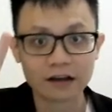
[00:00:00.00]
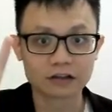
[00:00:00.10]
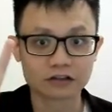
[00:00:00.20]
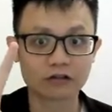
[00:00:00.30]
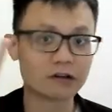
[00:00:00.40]

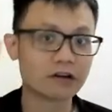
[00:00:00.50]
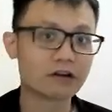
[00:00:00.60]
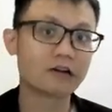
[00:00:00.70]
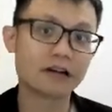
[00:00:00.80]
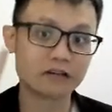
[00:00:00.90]
So you
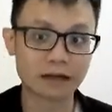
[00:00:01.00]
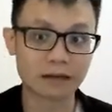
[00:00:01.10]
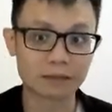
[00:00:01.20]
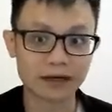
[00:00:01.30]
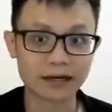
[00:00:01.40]
need to
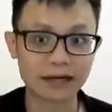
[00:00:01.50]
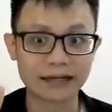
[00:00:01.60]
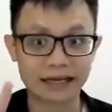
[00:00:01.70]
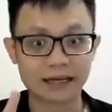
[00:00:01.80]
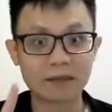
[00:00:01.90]
remember in the
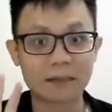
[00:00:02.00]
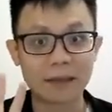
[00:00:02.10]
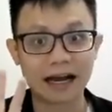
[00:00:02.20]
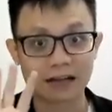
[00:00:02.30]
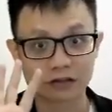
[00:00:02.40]
exam they
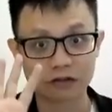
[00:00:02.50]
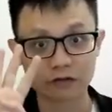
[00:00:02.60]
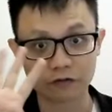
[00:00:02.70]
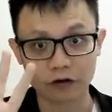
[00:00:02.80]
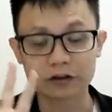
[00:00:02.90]
might ask you
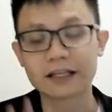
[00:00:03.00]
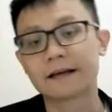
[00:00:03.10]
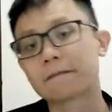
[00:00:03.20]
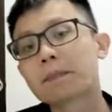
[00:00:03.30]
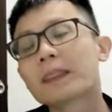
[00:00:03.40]
4 things.